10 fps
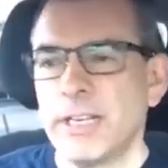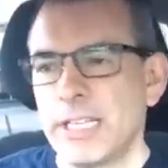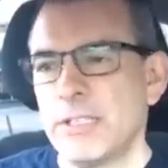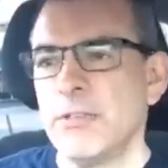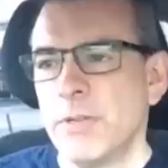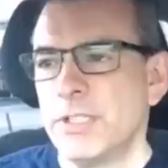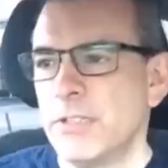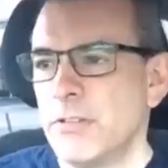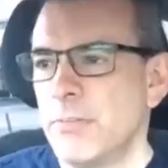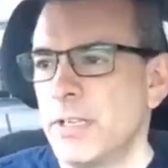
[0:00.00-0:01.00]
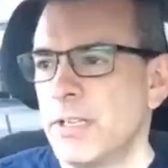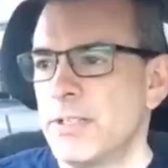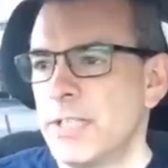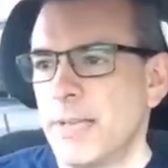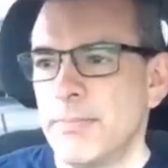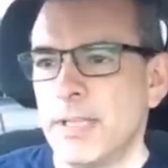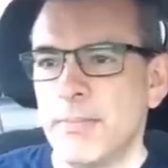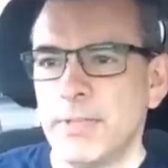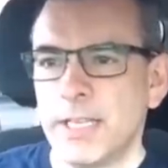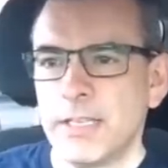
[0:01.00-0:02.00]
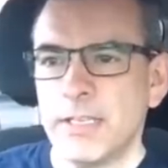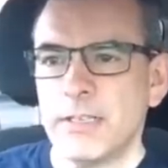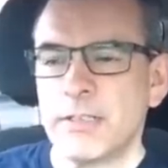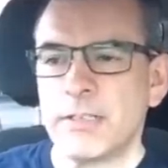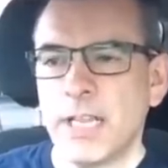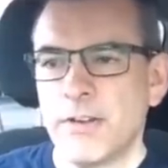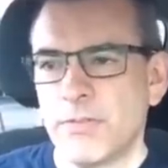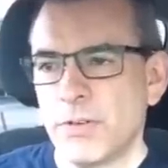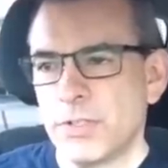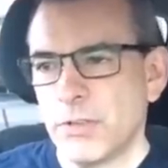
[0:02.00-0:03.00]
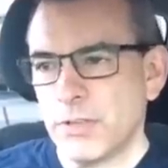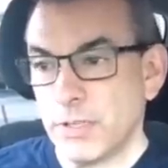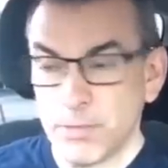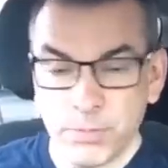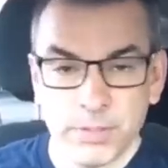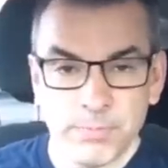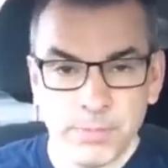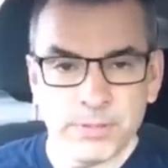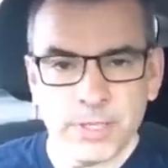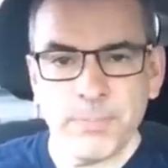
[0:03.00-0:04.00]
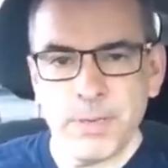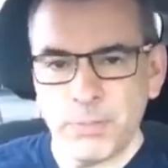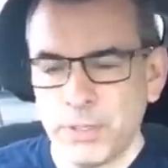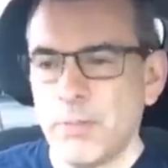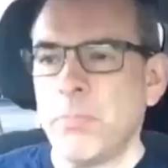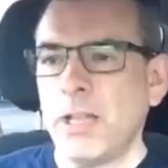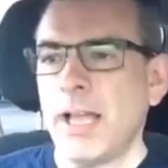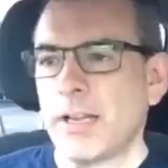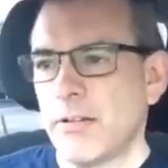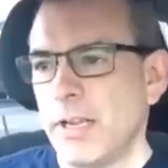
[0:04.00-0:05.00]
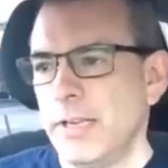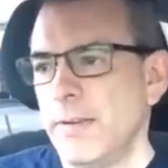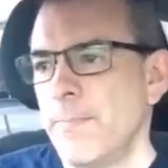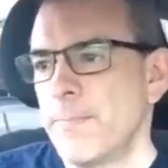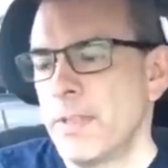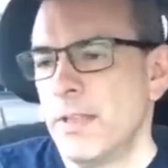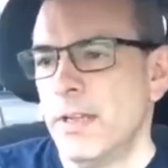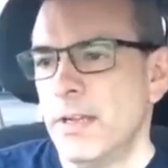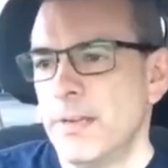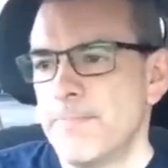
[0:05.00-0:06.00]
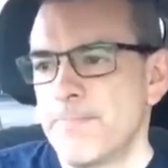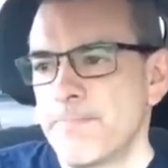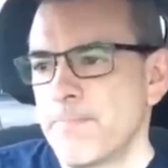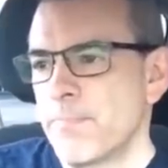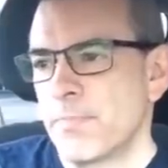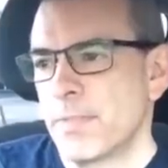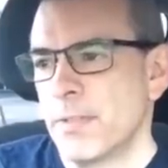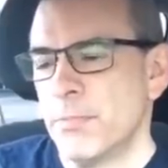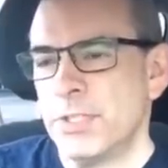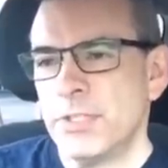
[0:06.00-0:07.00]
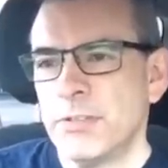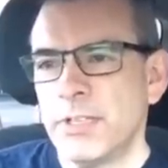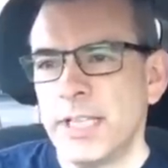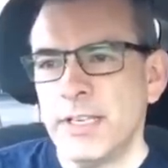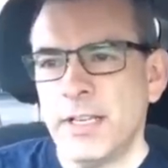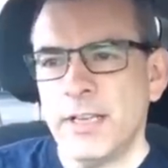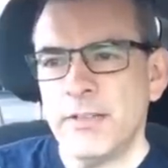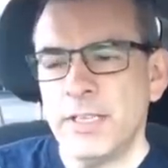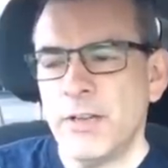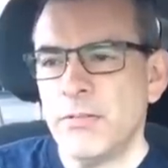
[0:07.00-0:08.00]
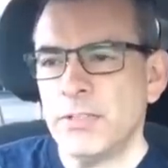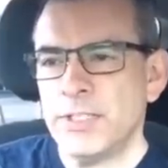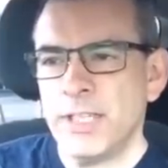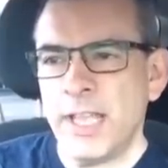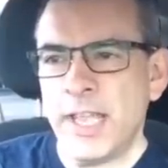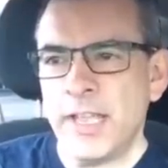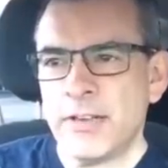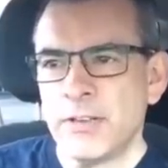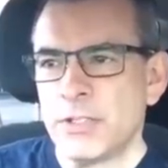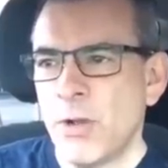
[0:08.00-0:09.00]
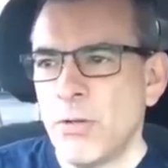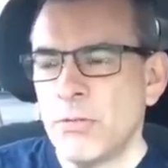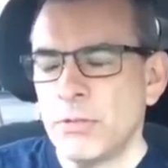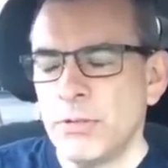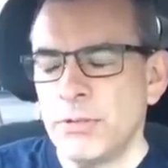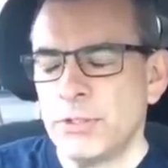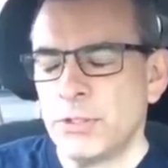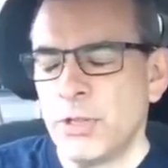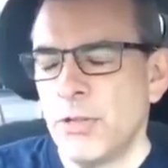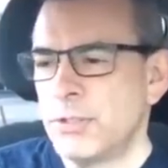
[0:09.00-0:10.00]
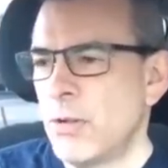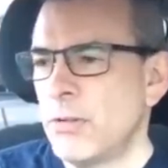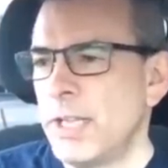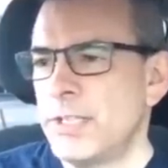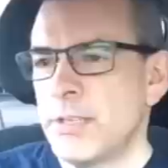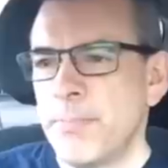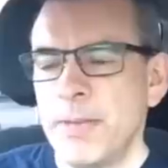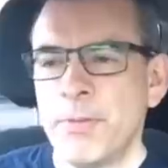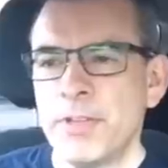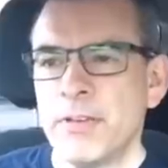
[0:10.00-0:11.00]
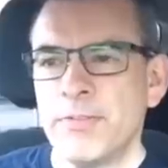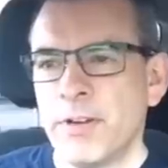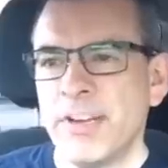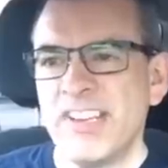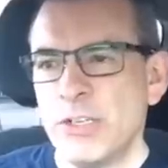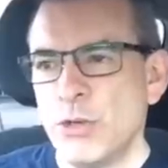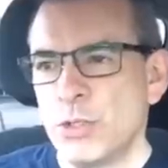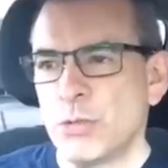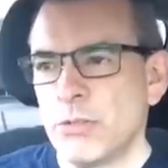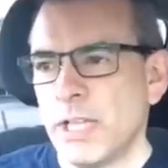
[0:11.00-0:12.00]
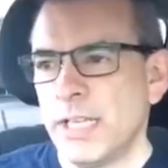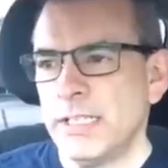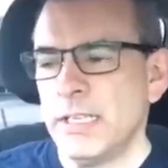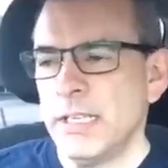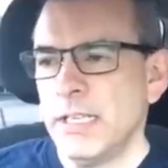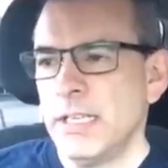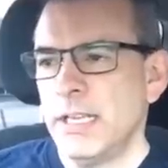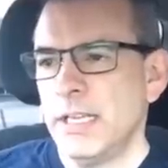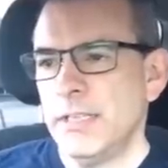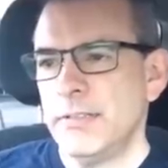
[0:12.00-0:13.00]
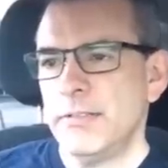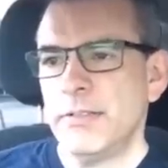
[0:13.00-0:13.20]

things. And I don't want to get too much into it because that can get controversial and it can put some people in a block, right? But just look at, listen to Eckhart Tolle. Some people that are very neutral on